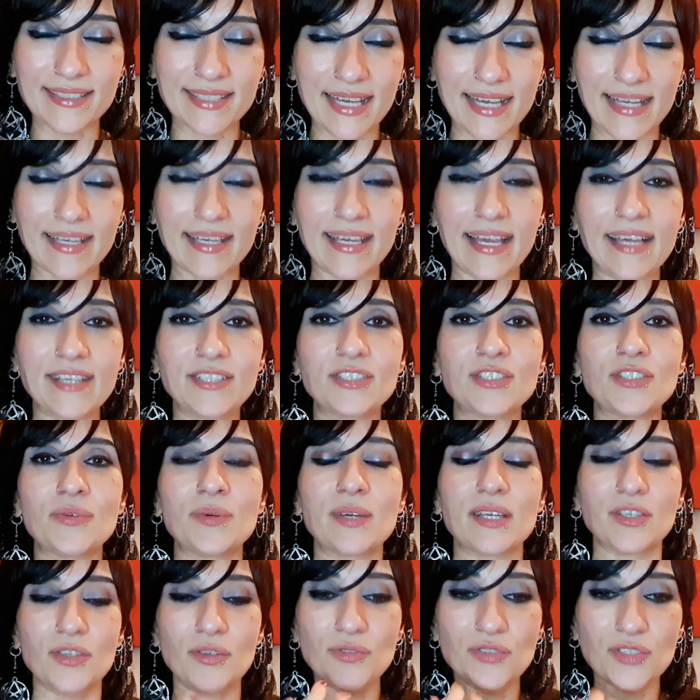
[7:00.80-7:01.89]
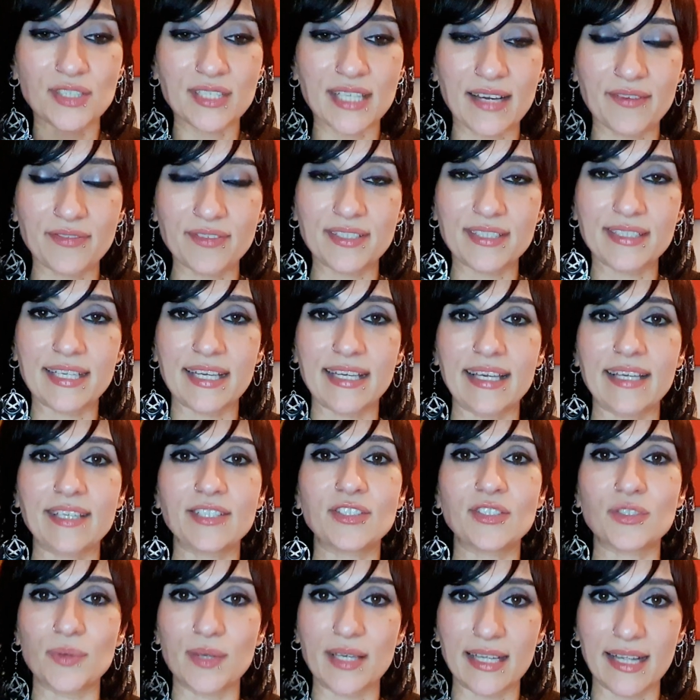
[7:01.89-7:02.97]
is saying yes to it. You just have to say
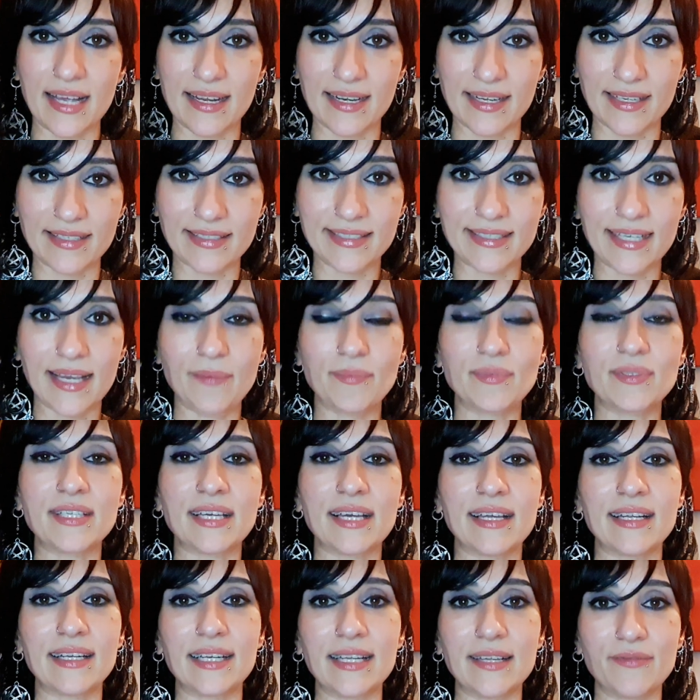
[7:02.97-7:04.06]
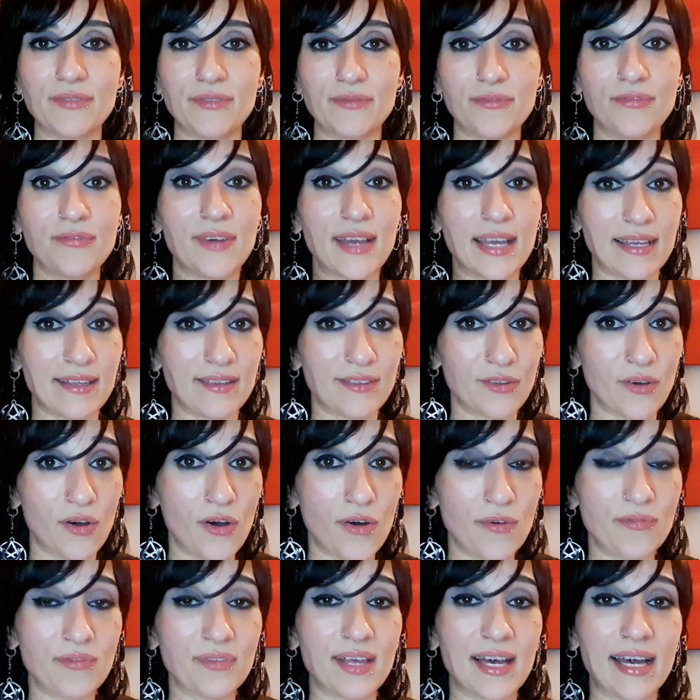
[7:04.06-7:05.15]
yes to it and accept it and live in faith
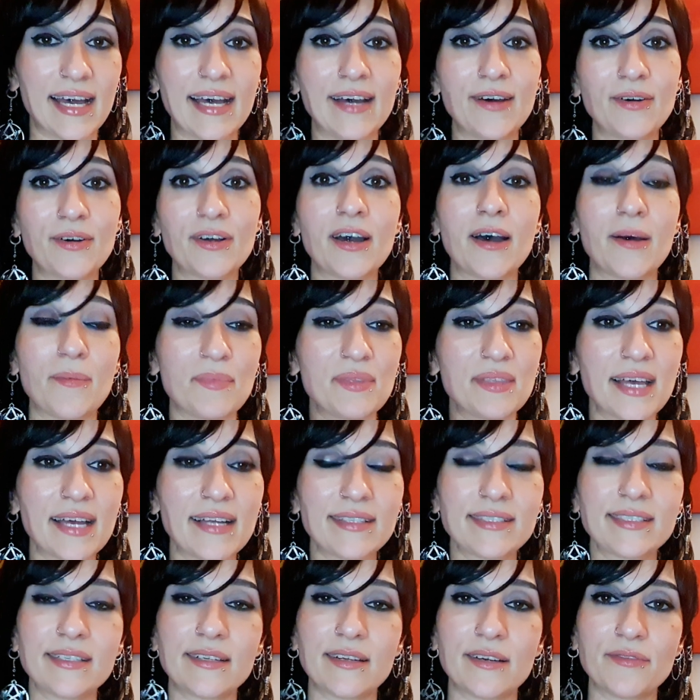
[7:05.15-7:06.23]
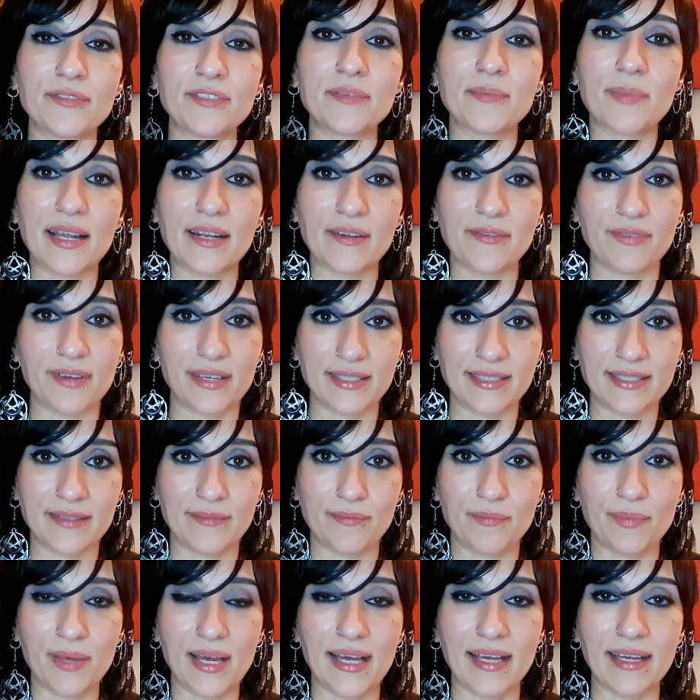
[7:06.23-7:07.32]
of that outcome. That's enough to manifest
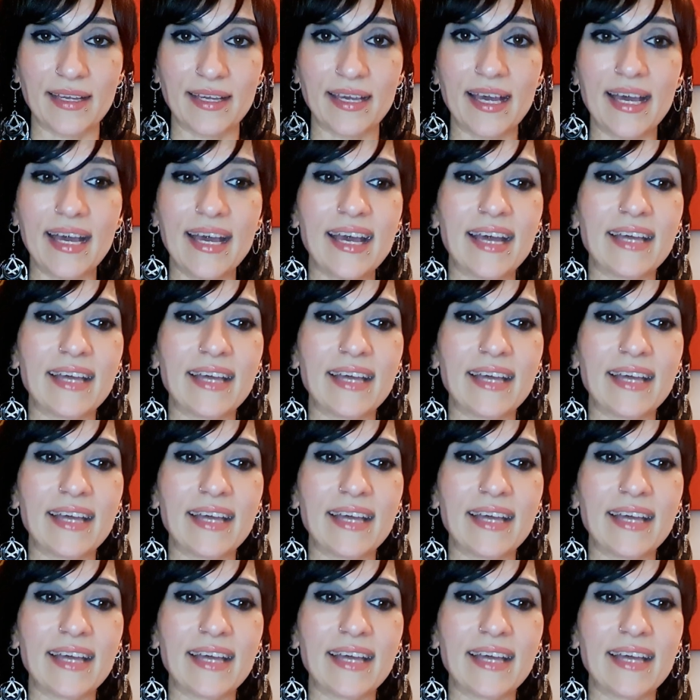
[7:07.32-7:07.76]
them back.